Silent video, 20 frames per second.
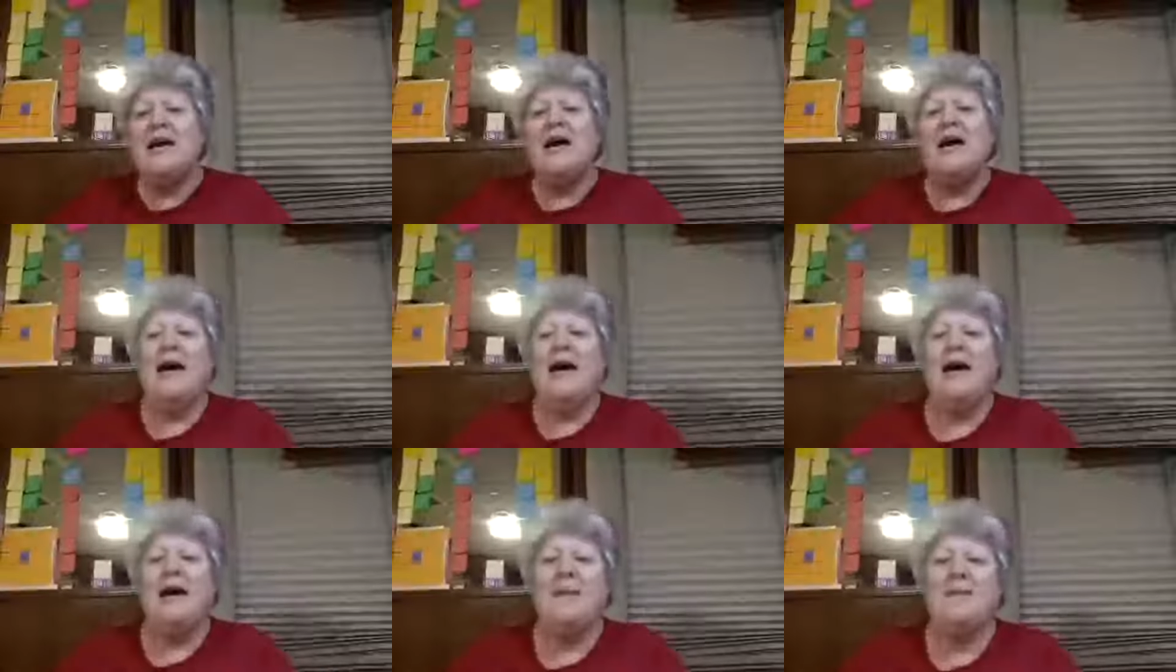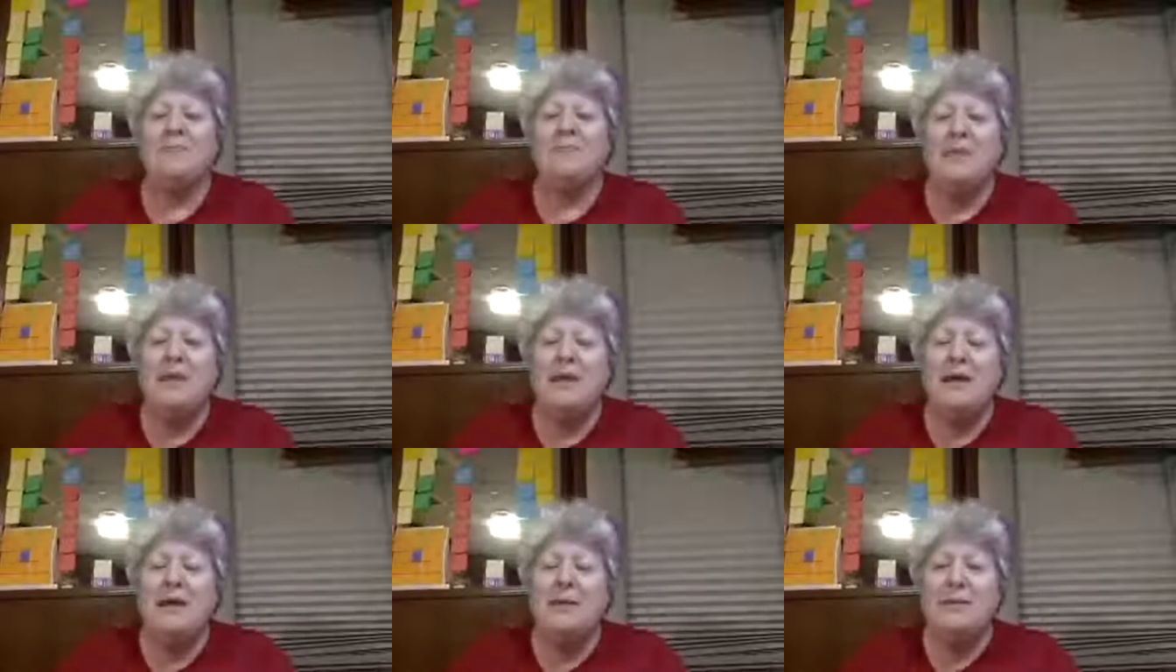
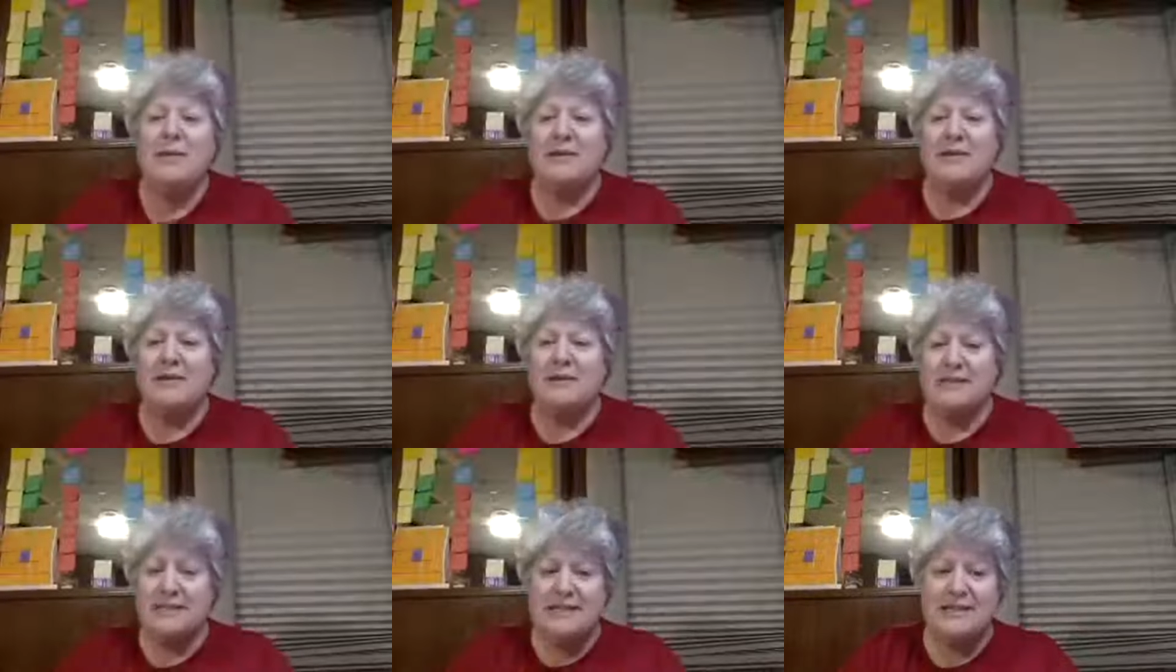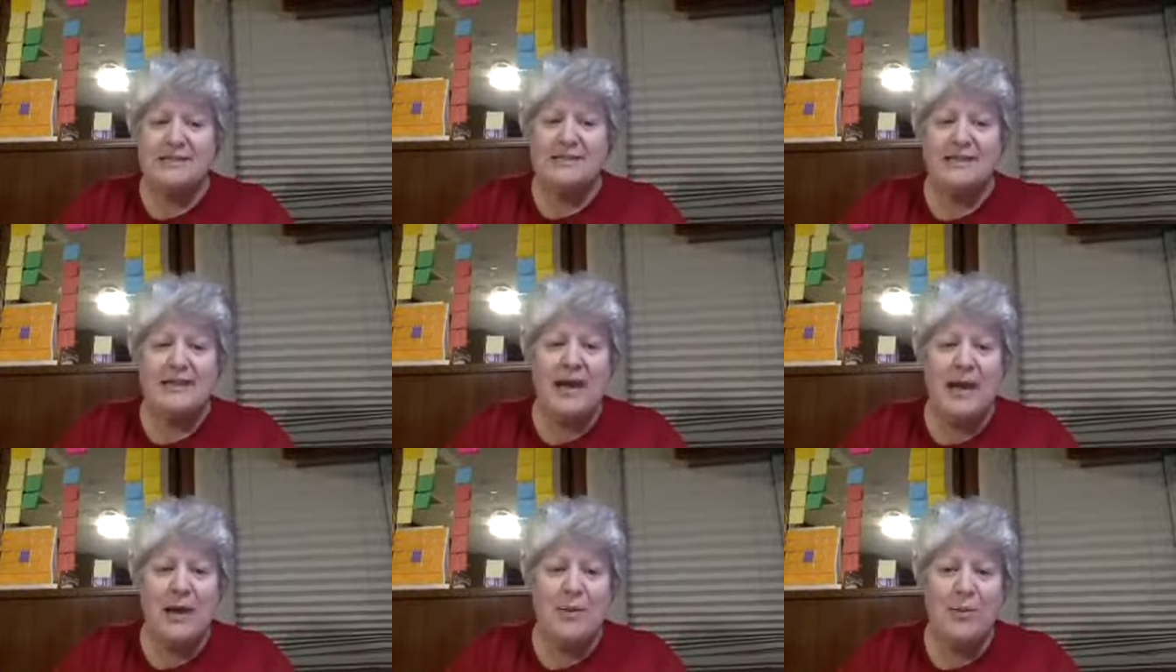But the test
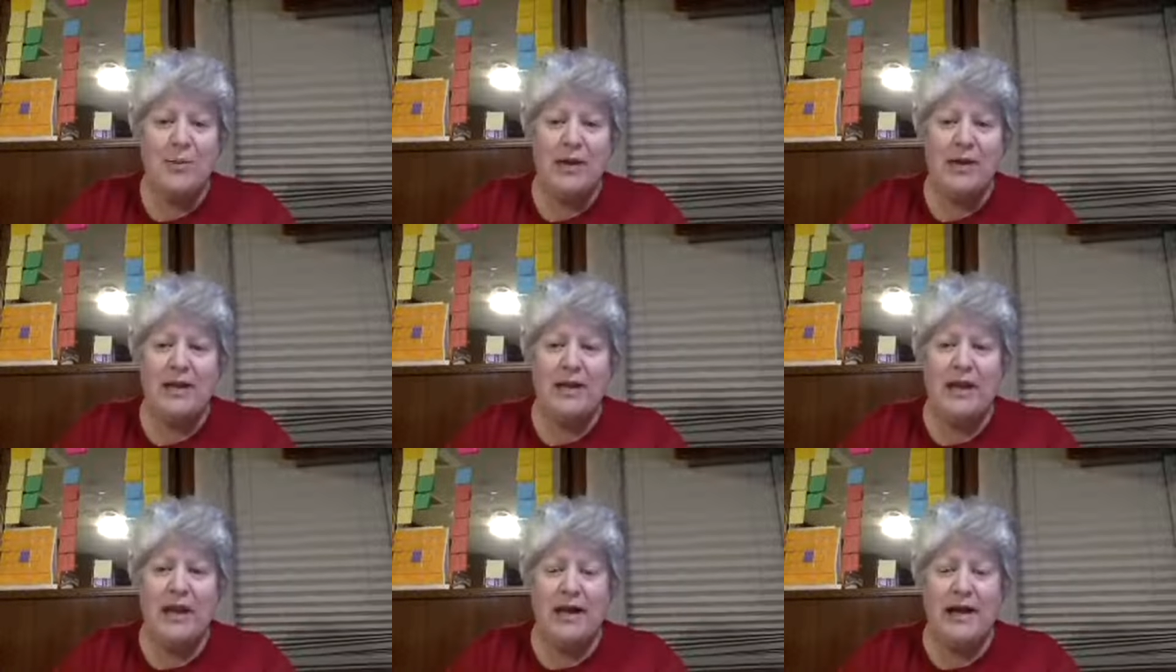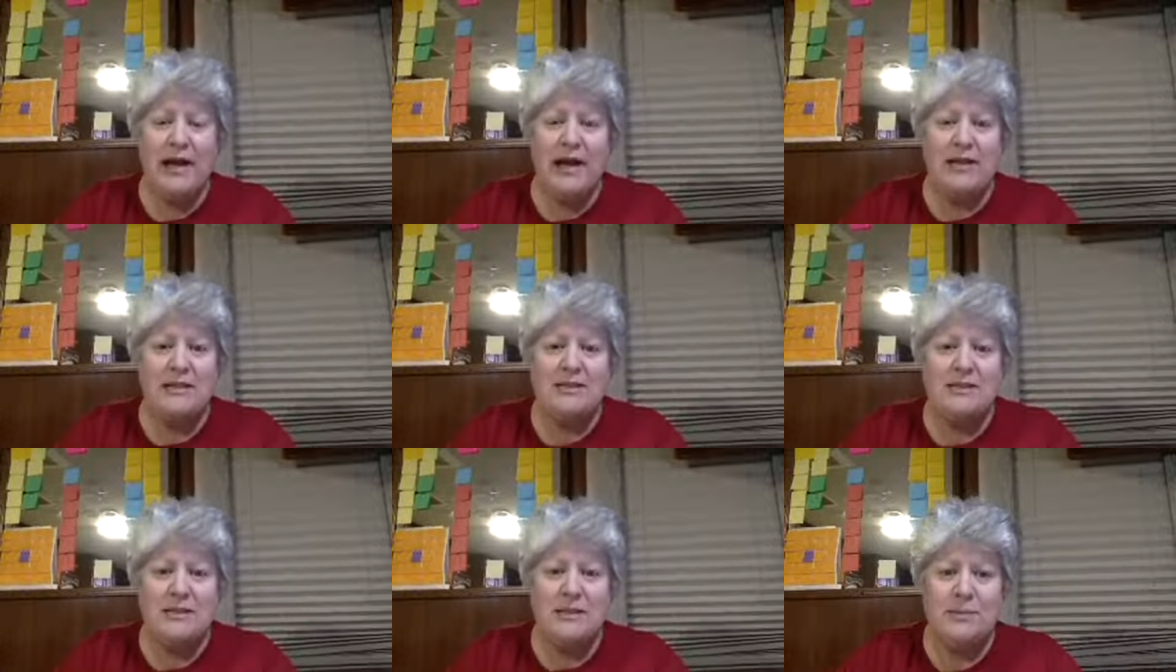came when I
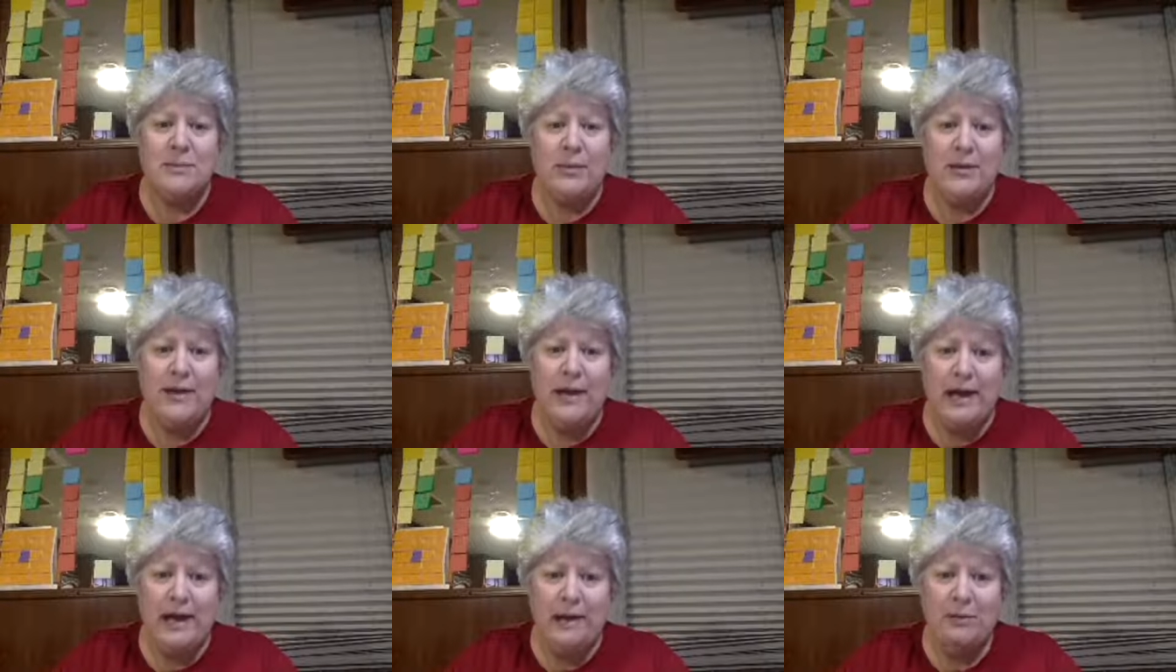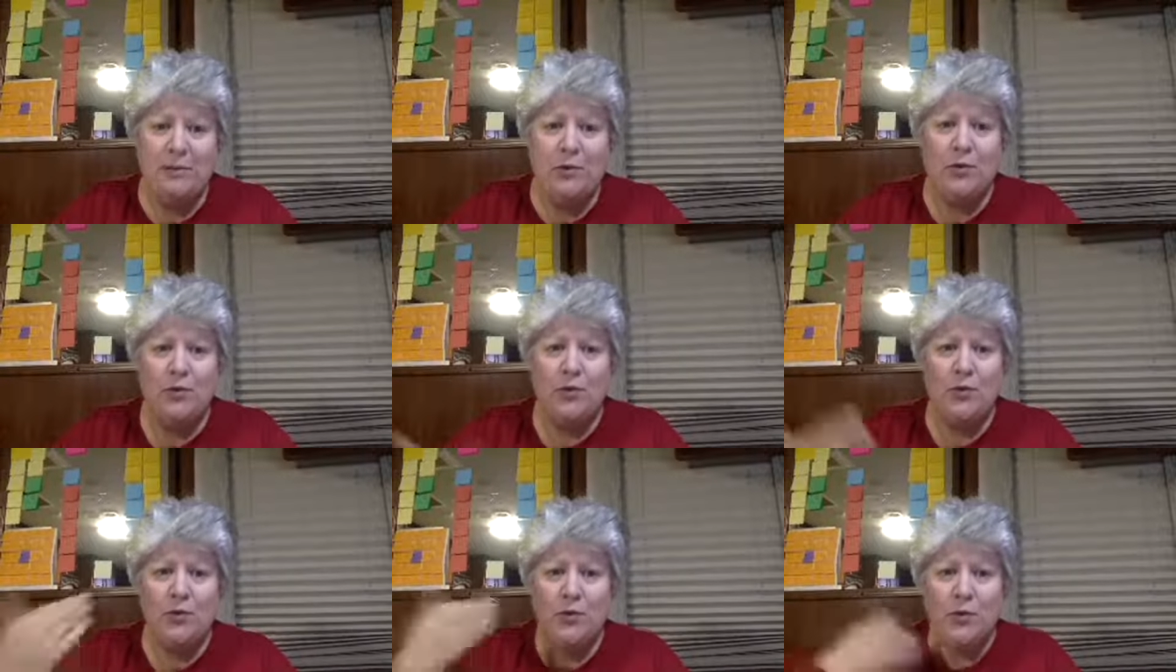had to bring Animal
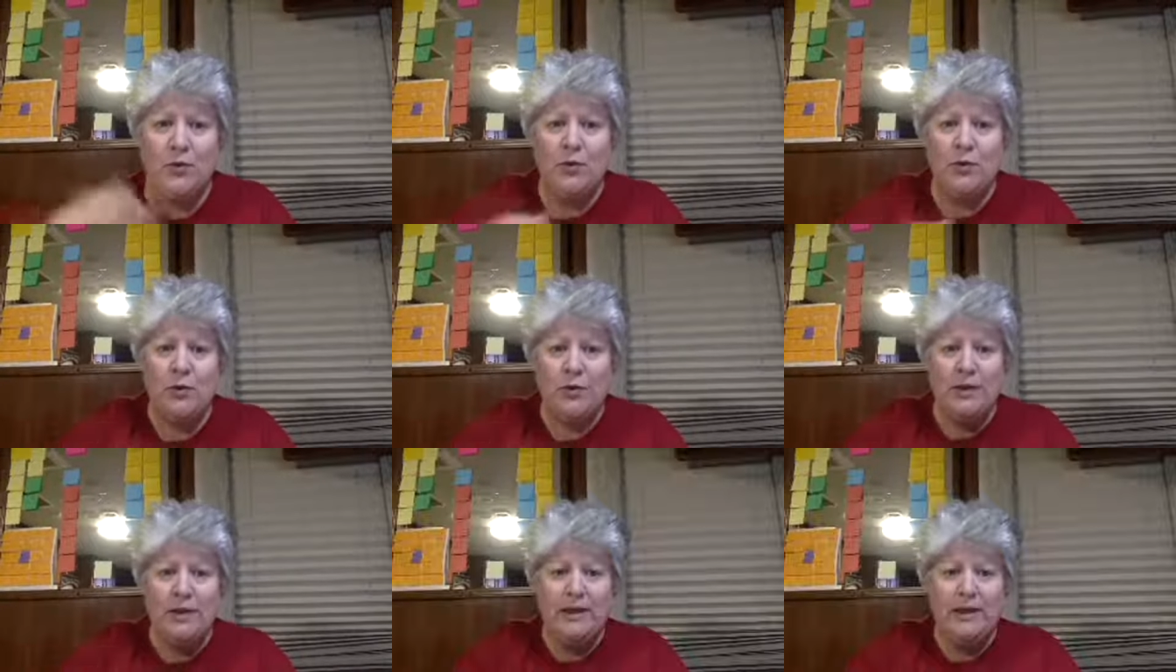through